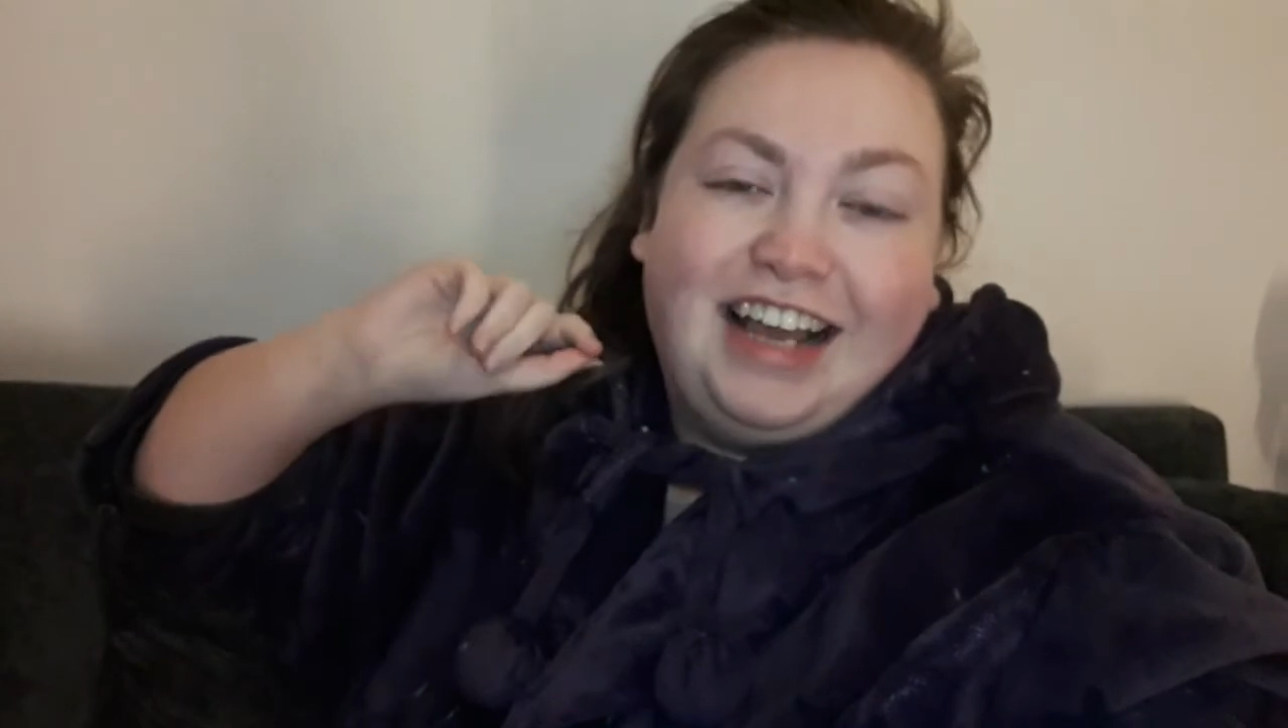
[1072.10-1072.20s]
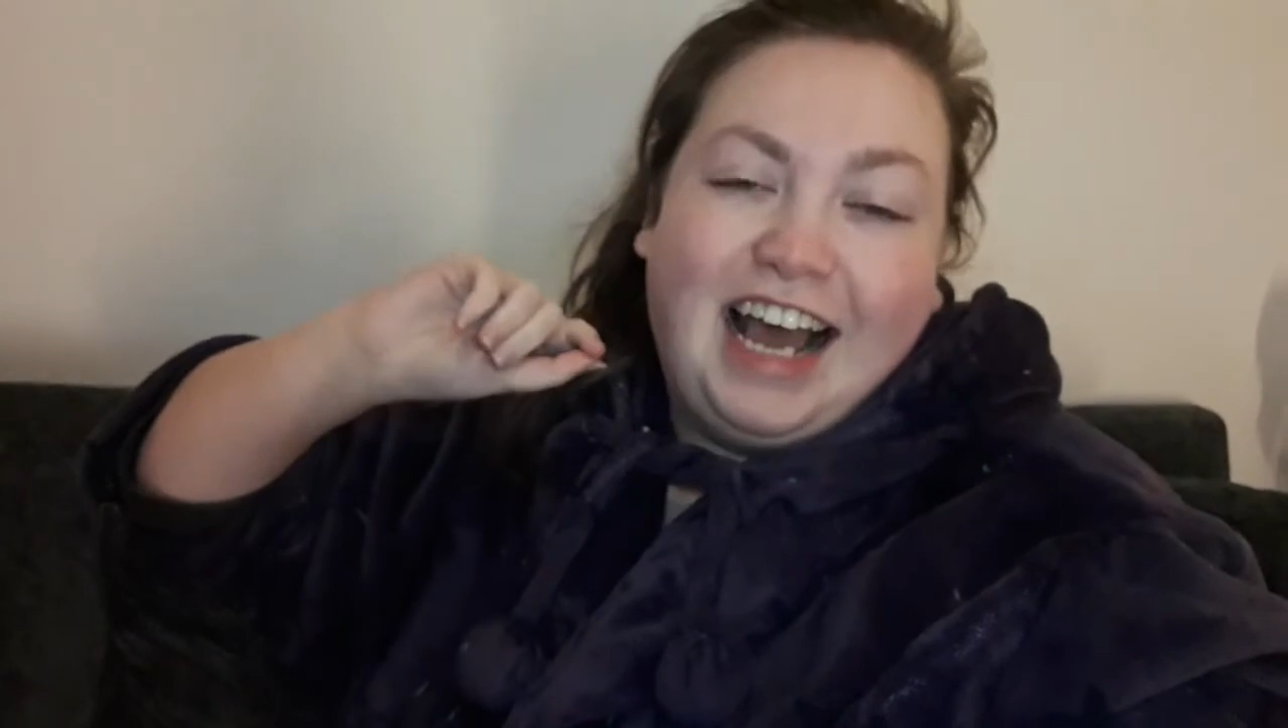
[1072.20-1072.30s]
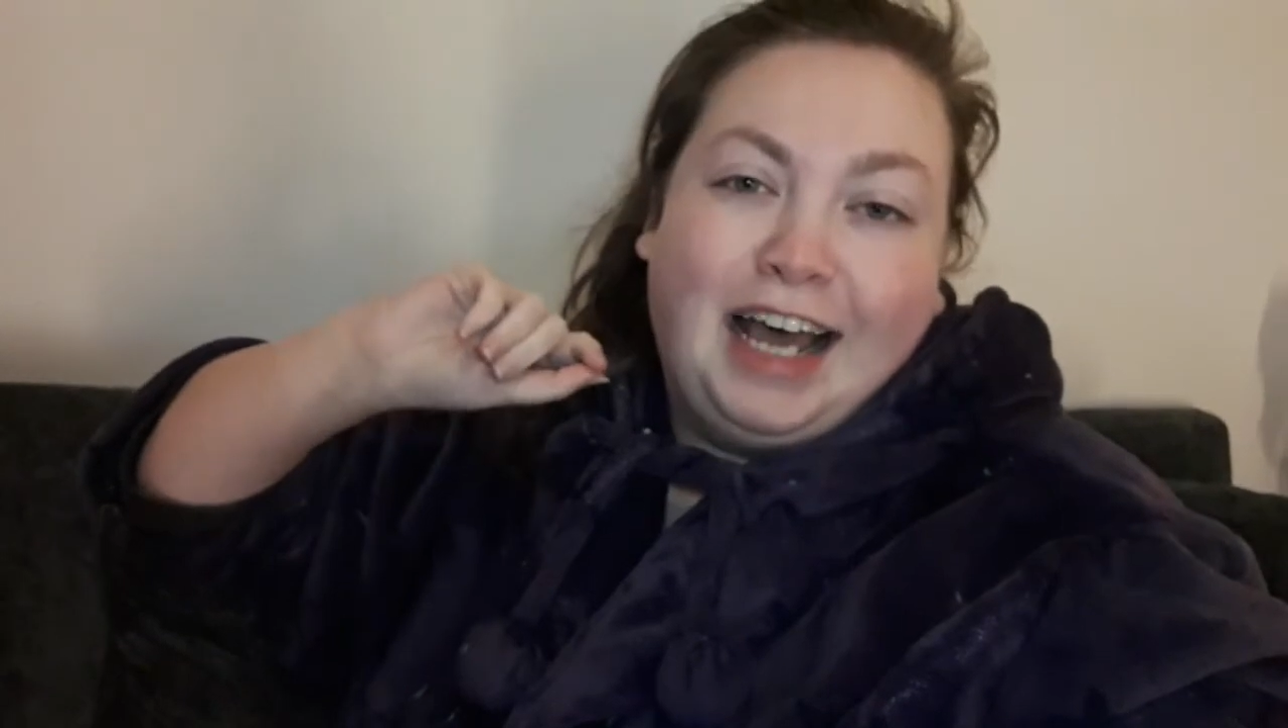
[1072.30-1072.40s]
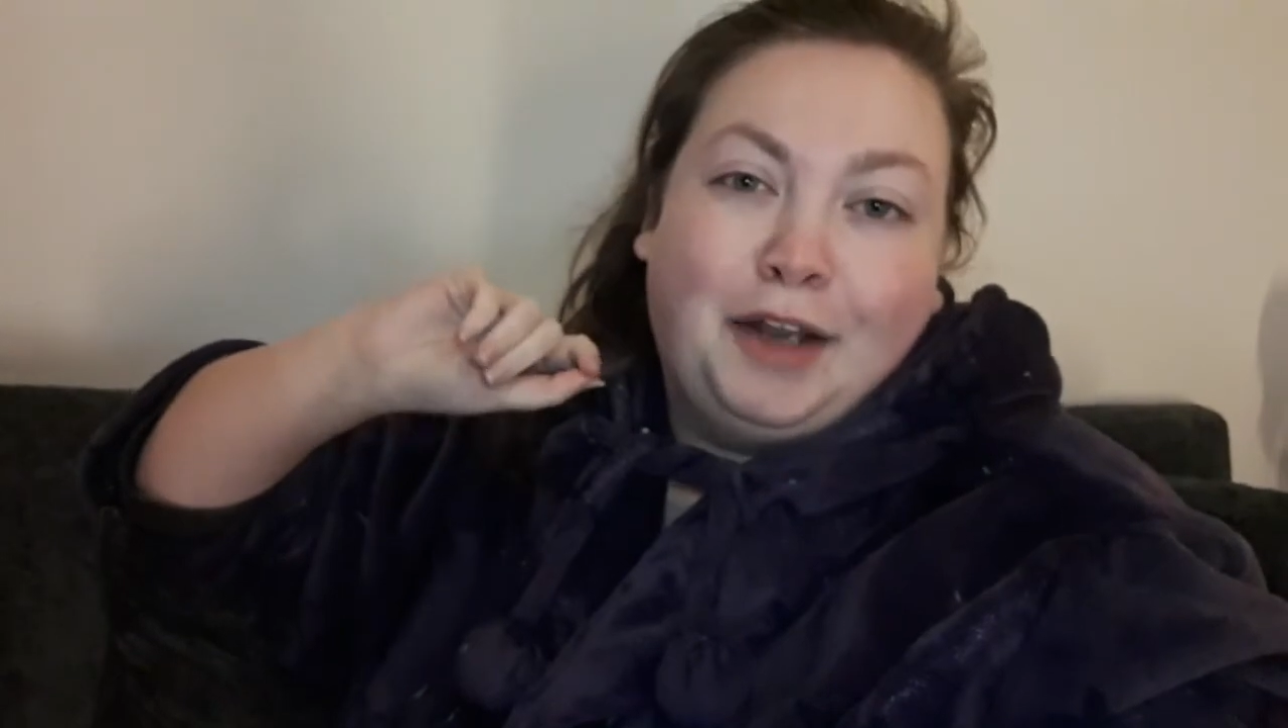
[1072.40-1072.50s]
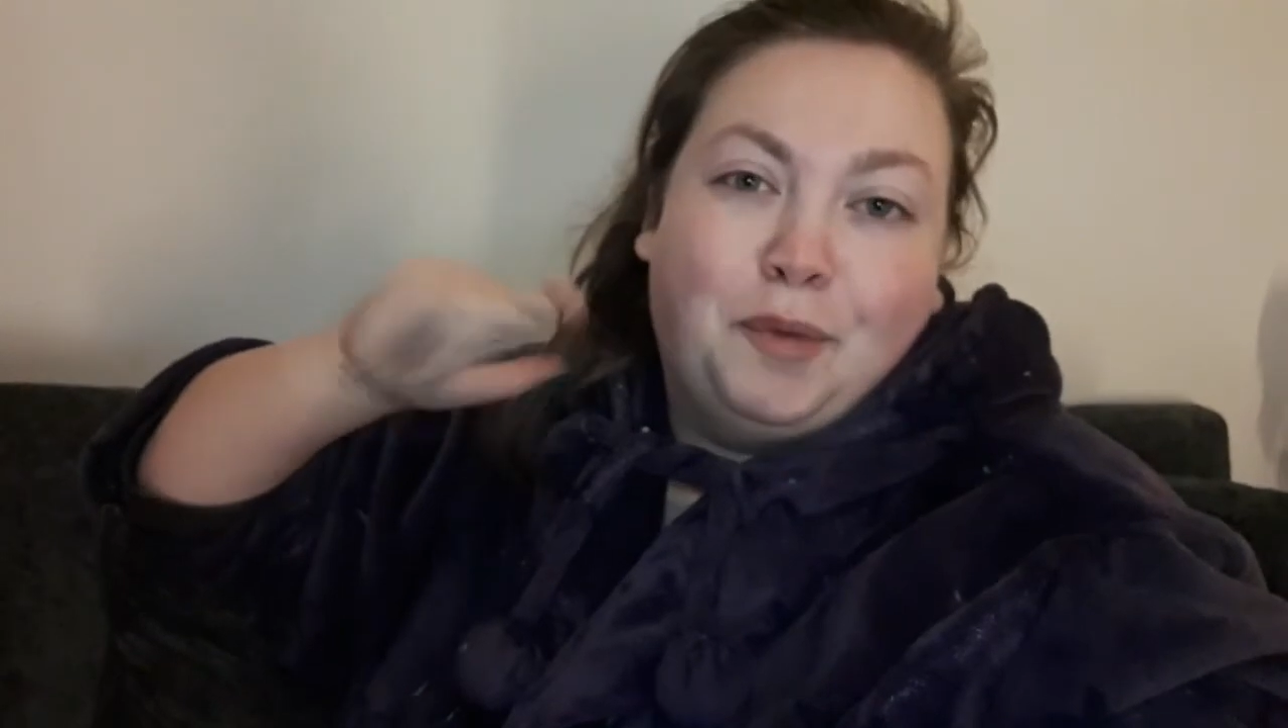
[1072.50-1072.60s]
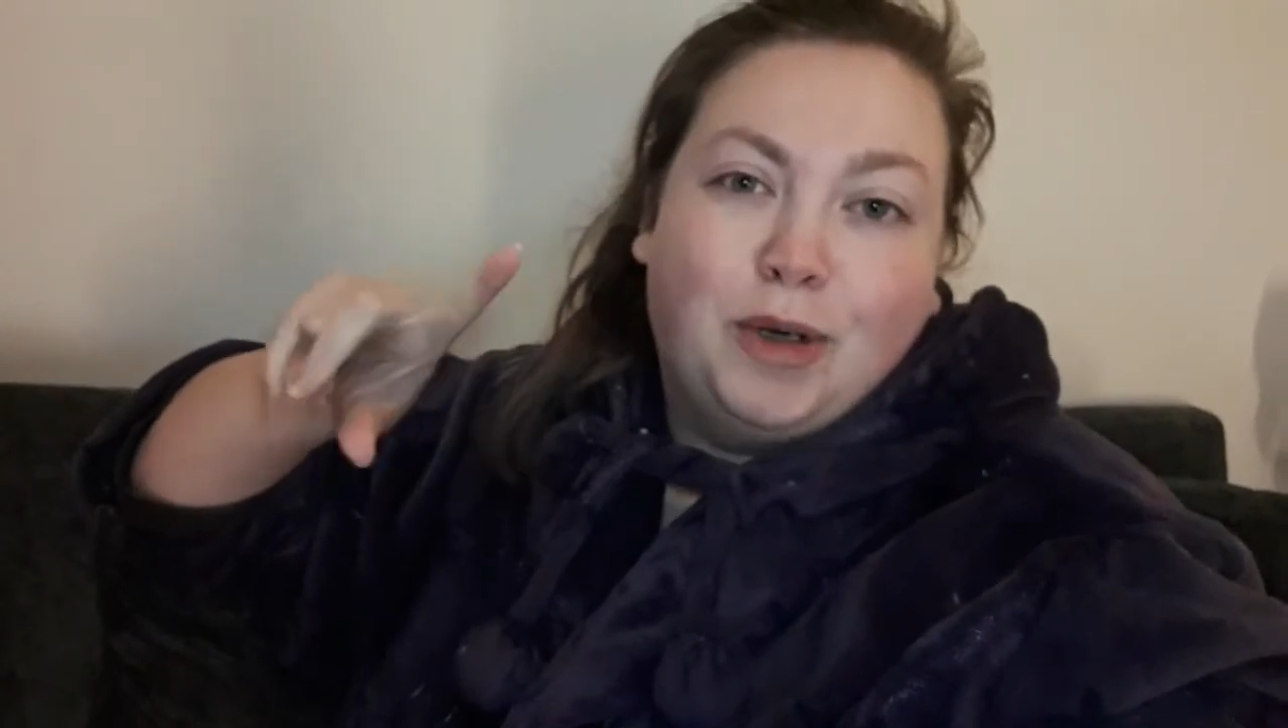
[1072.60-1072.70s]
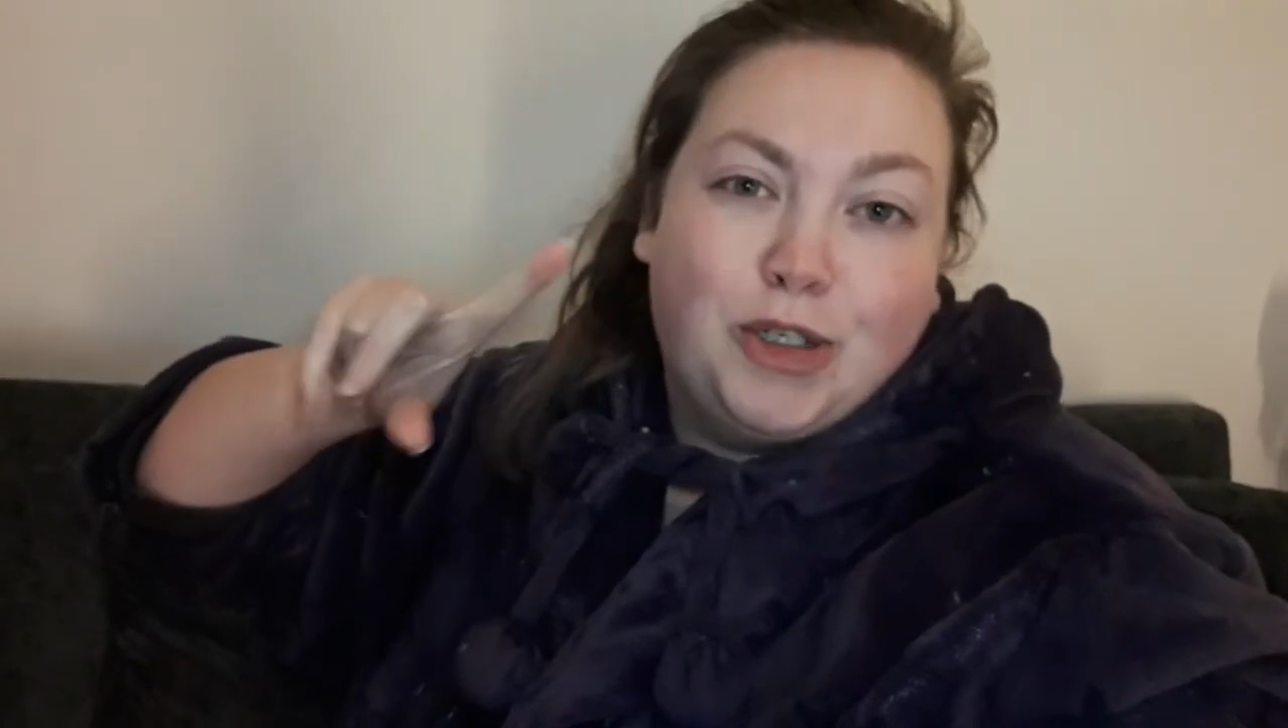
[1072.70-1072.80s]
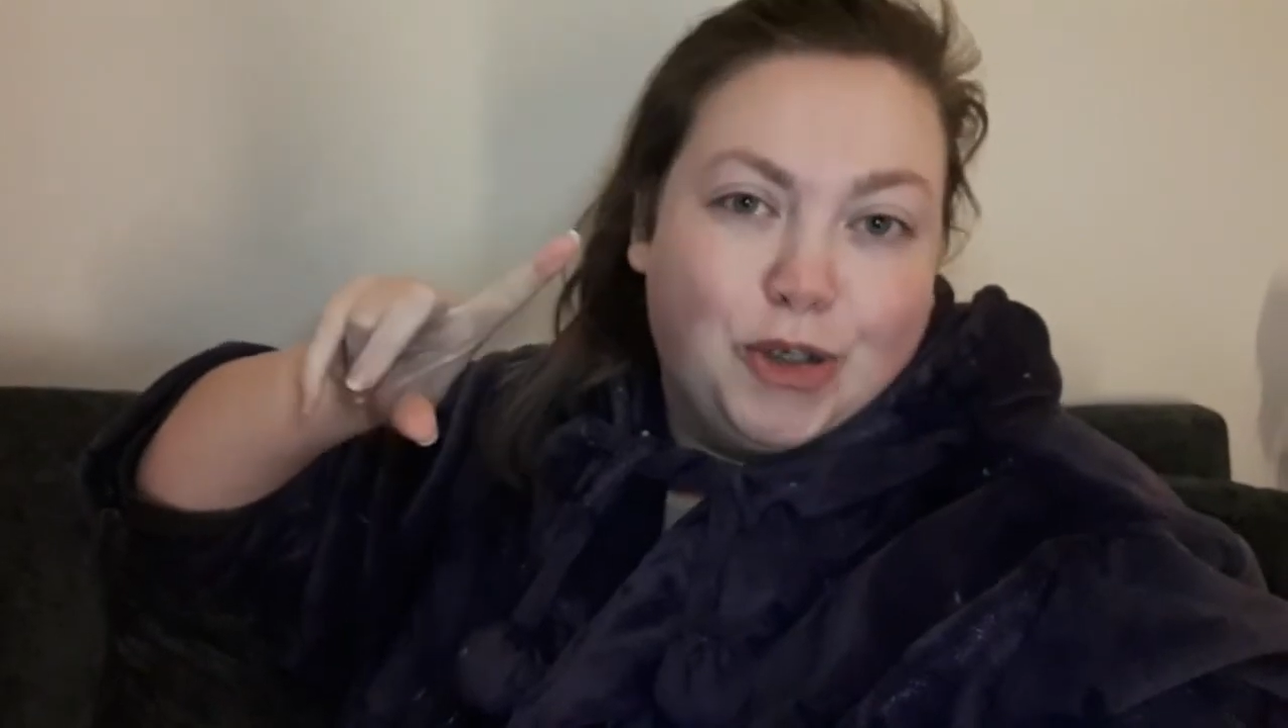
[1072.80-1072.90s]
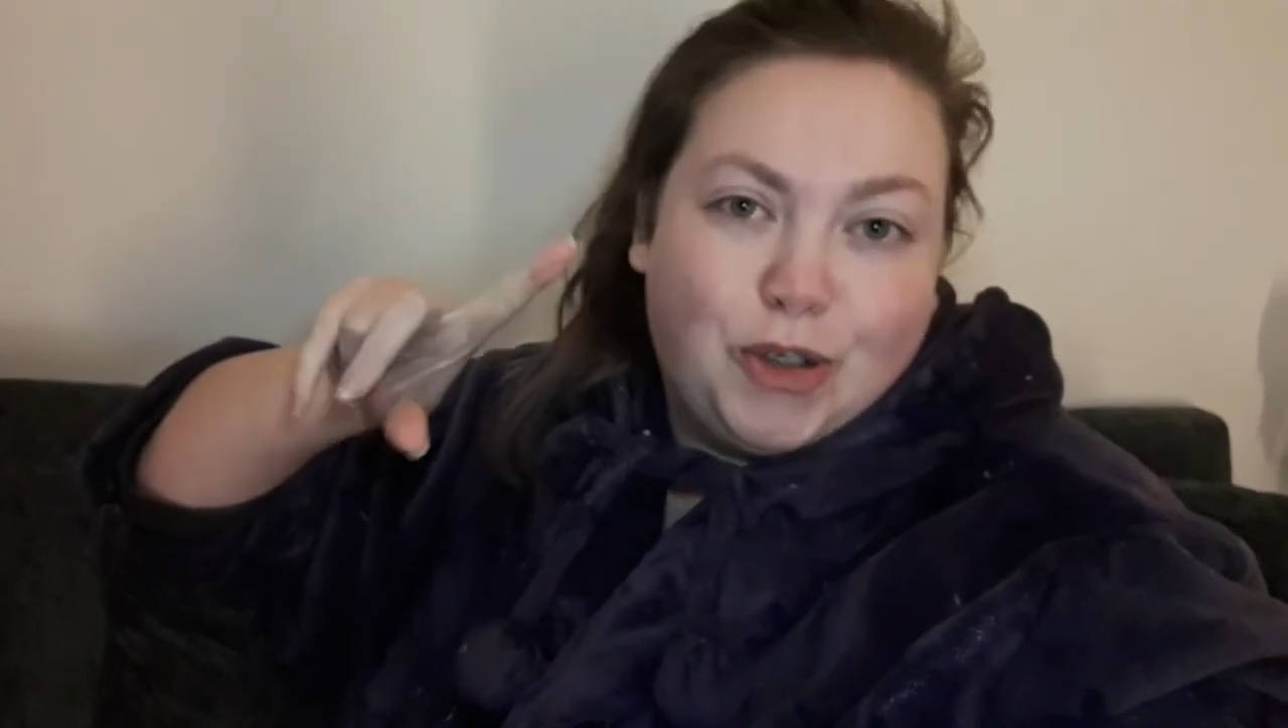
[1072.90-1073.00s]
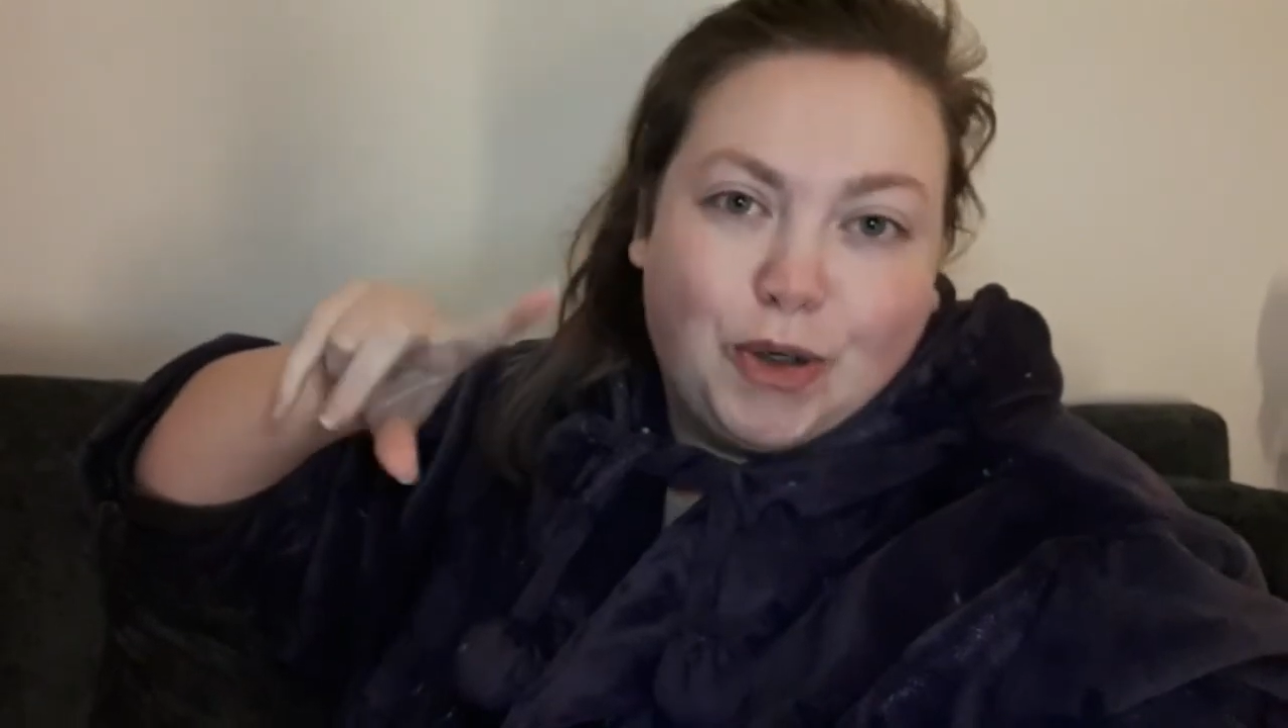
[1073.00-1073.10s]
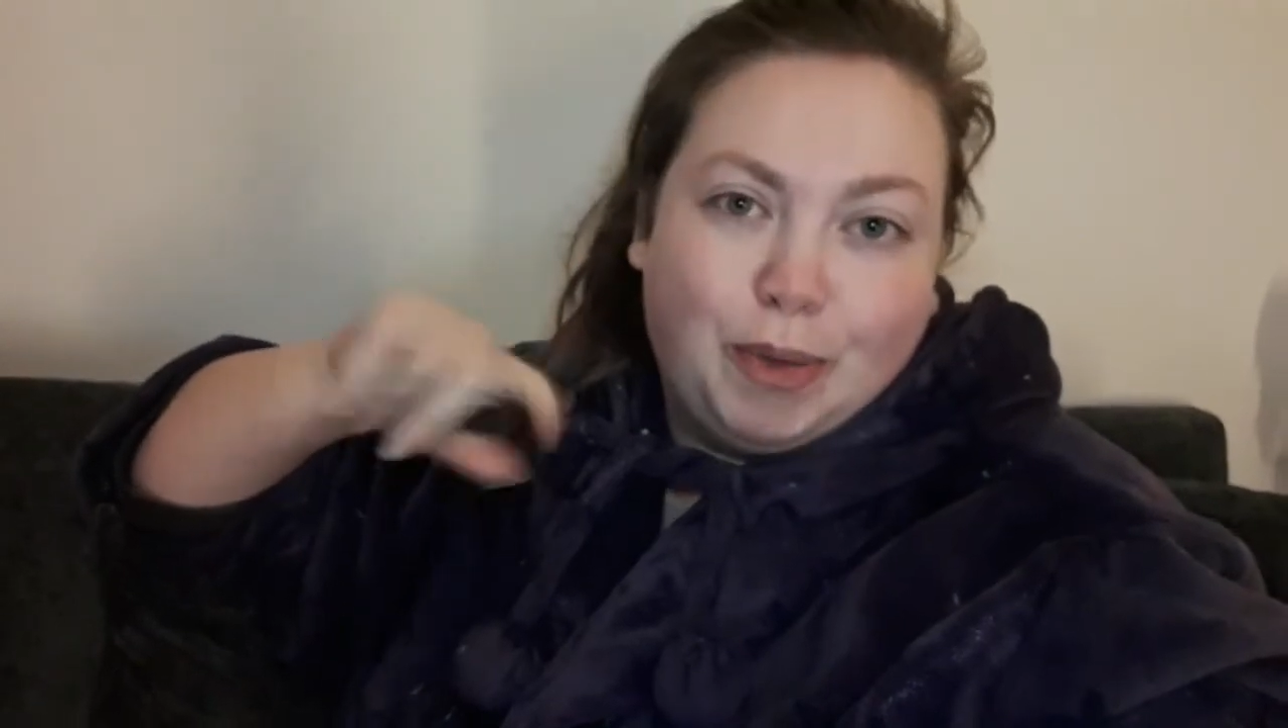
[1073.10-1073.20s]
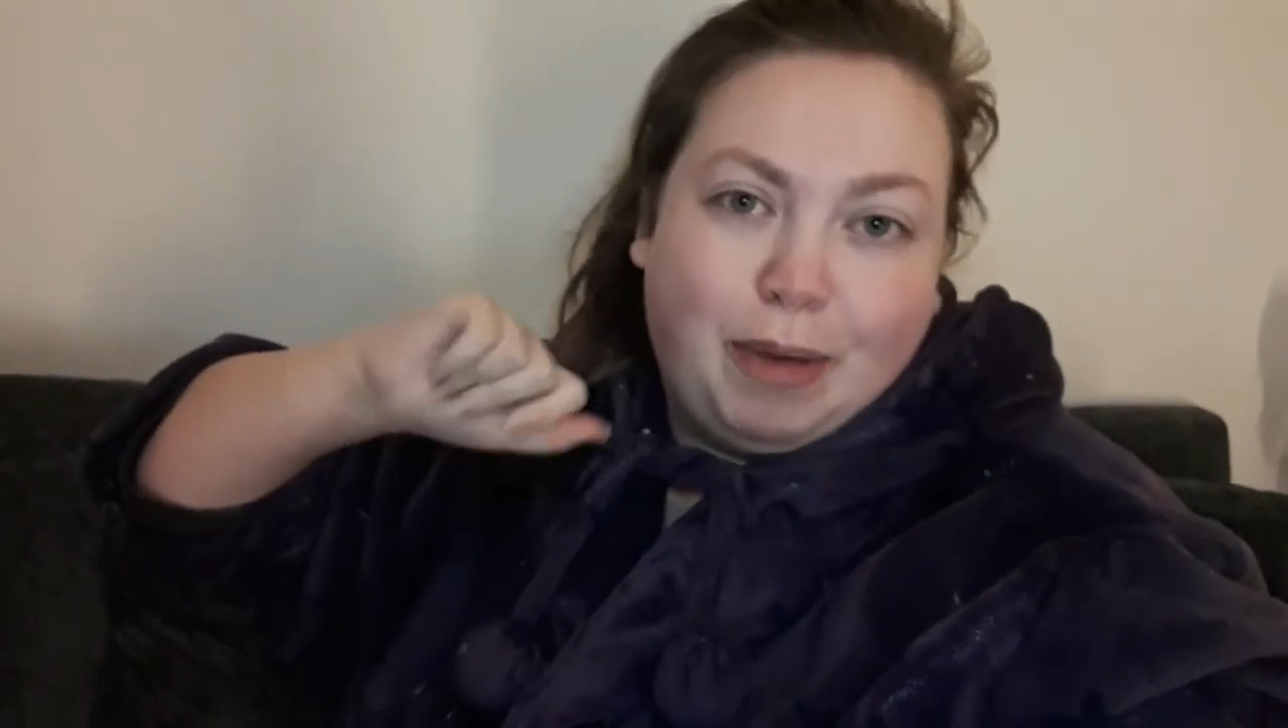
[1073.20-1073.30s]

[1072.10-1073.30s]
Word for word: and watch YouTube